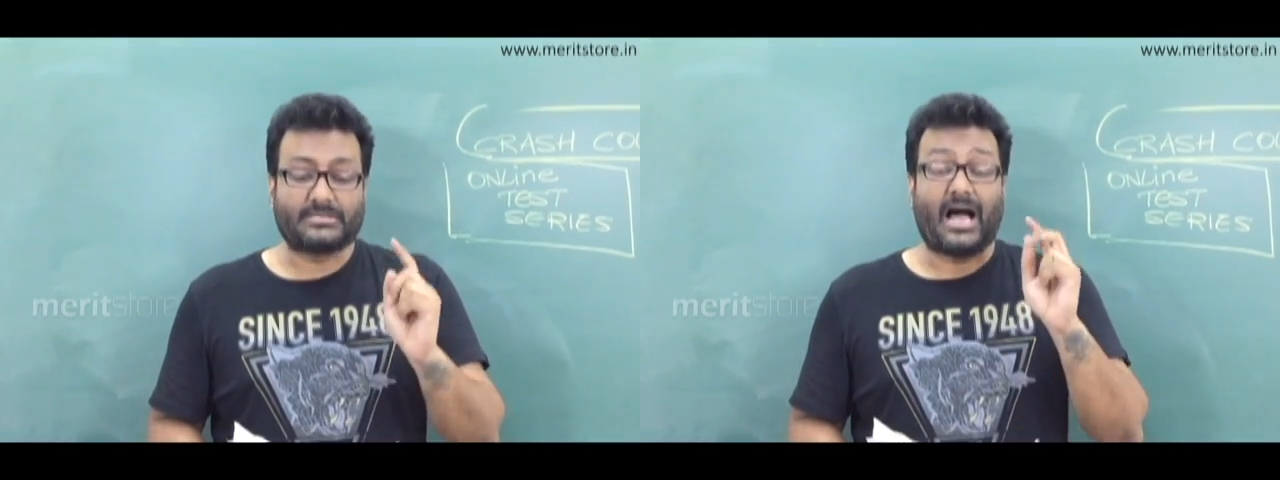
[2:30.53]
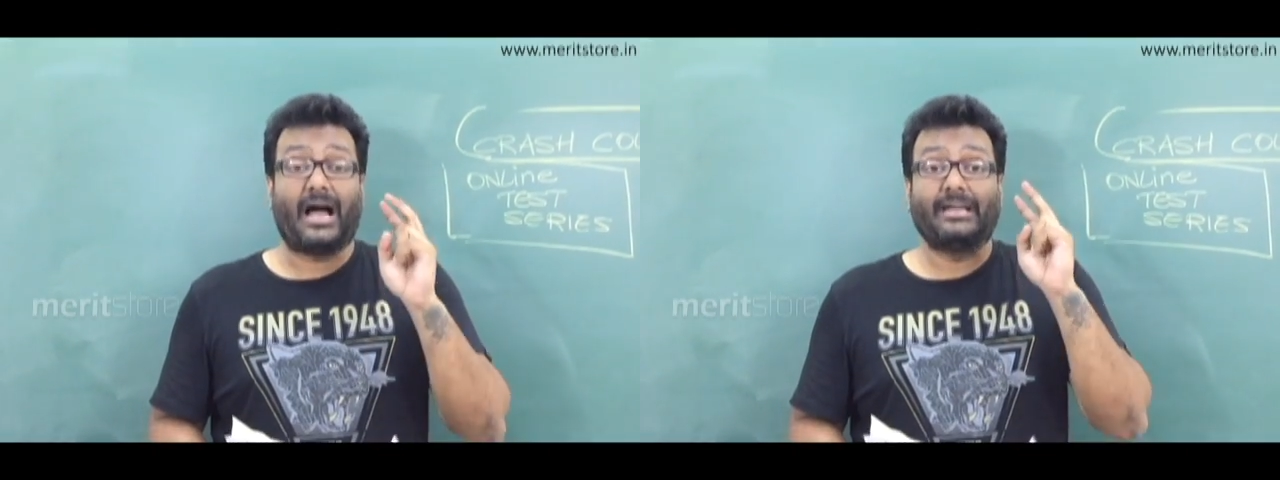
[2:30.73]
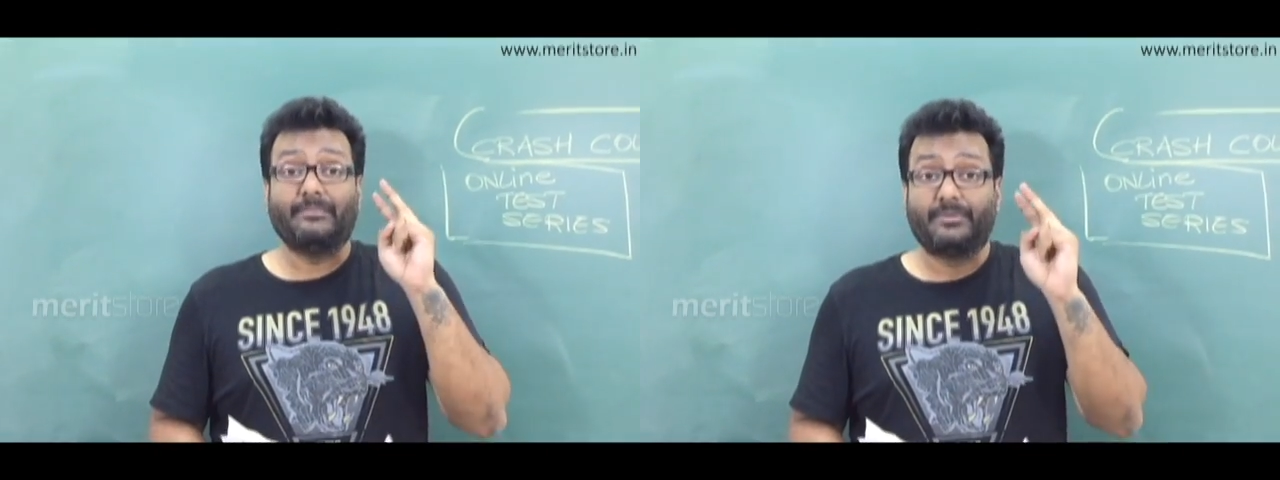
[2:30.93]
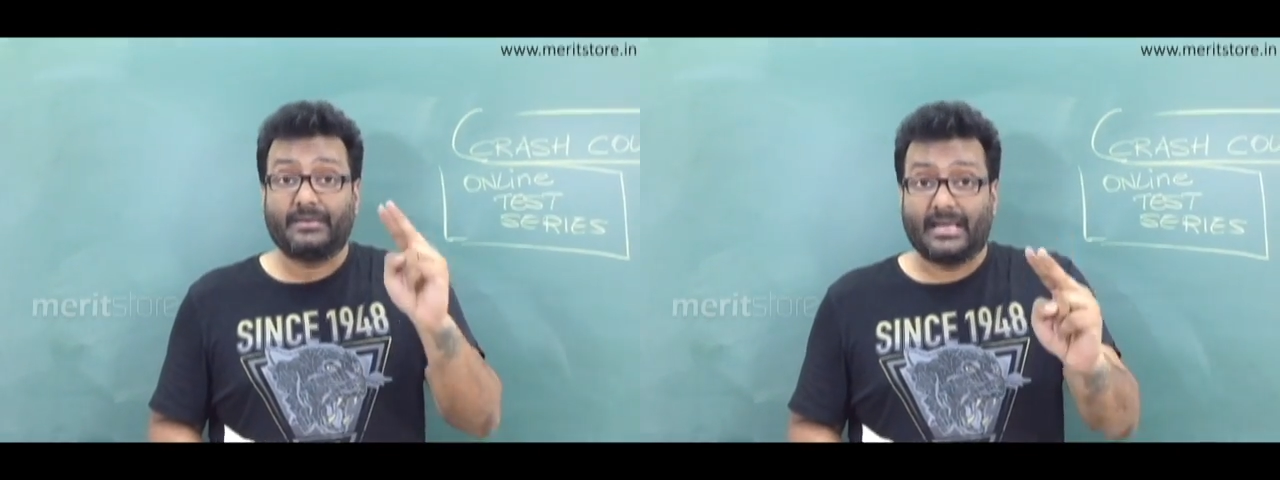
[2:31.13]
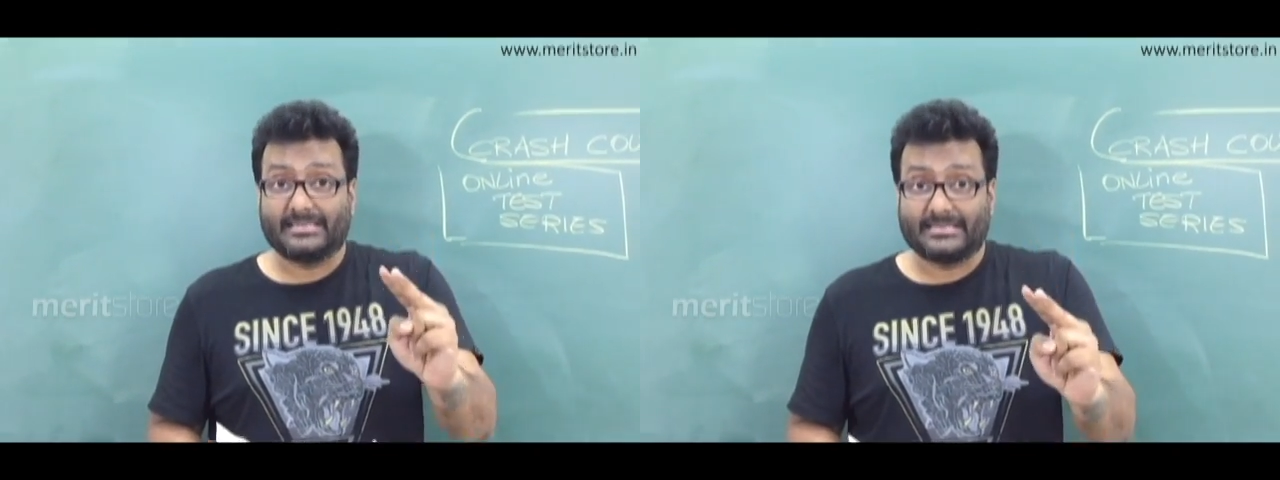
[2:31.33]

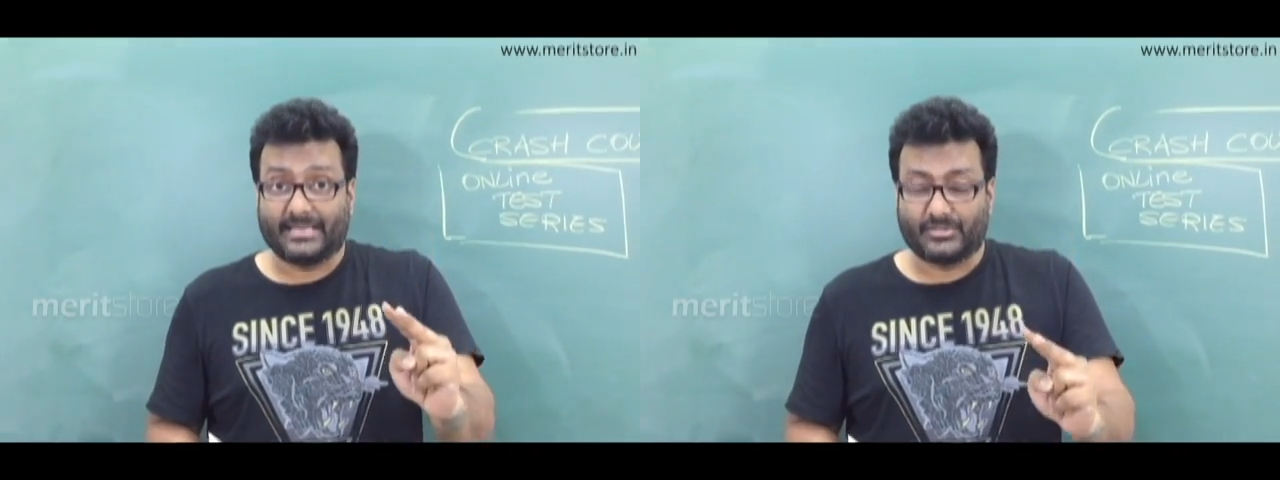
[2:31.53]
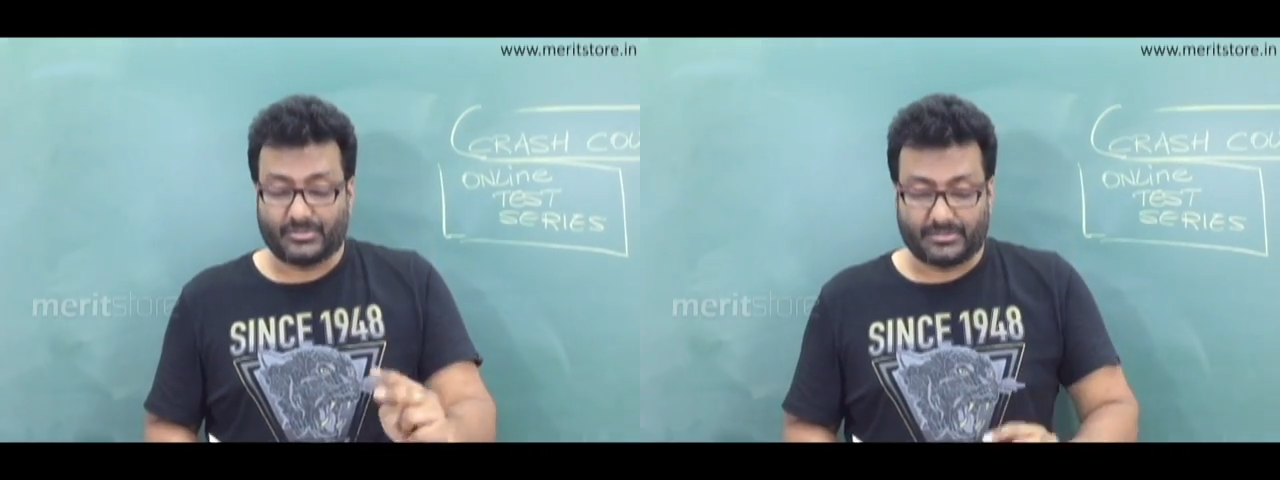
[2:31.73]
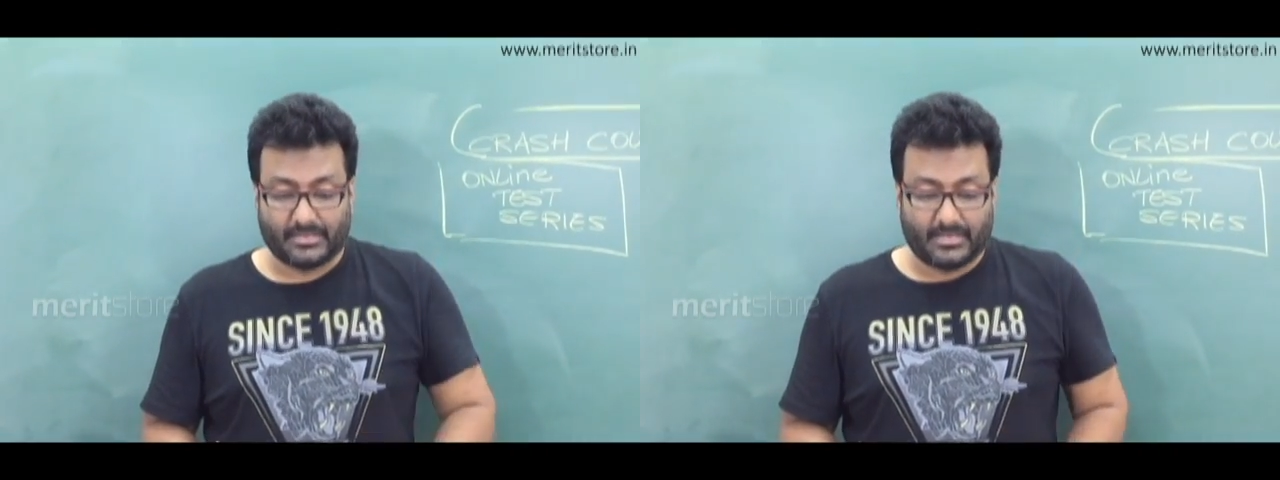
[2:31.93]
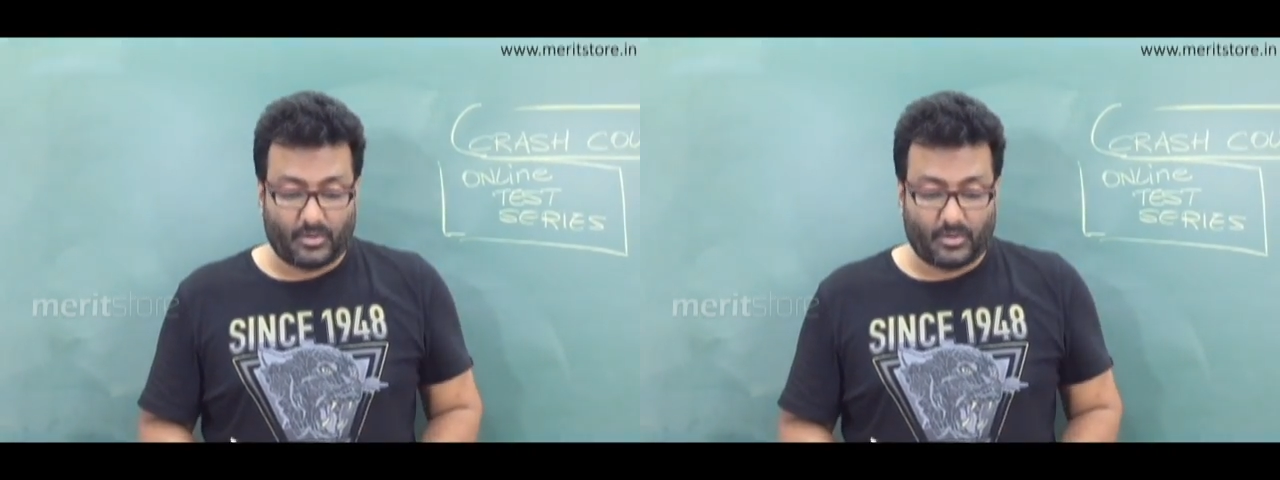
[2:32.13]
hybridization